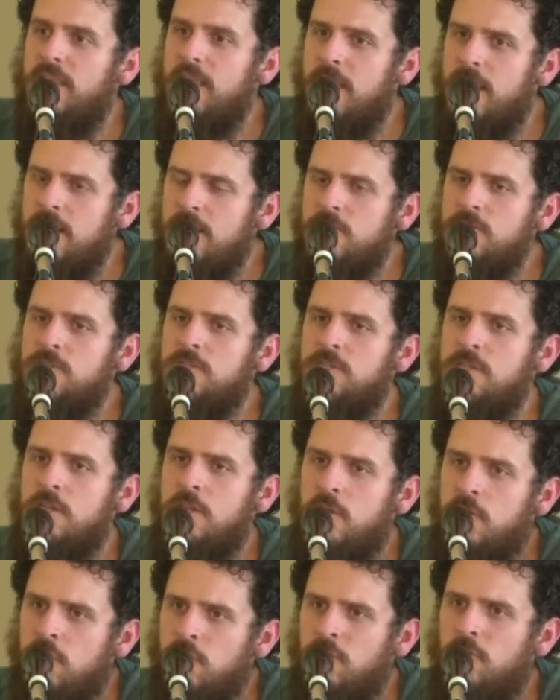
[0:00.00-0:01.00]

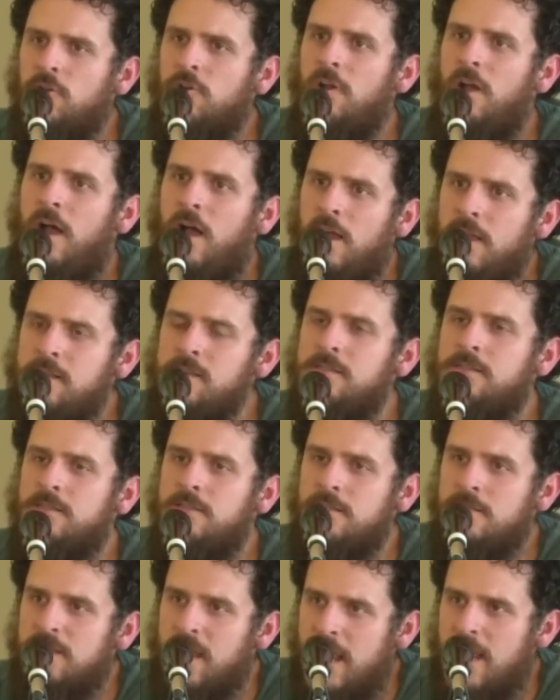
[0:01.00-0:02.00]
insecure,
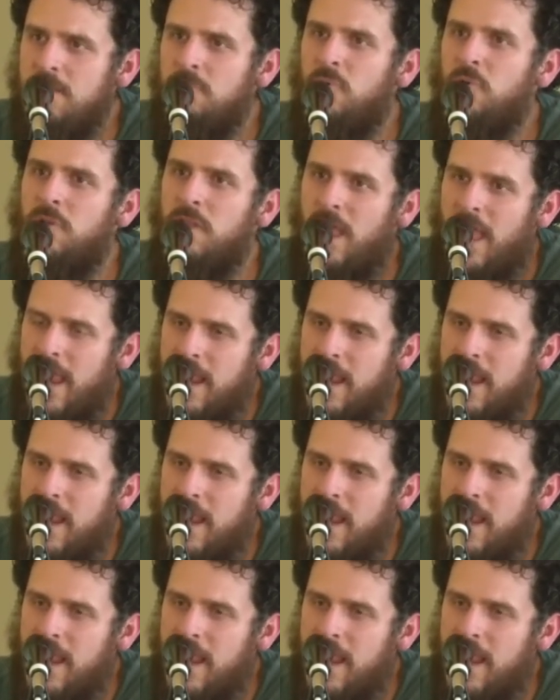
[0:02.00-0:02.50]
unstable,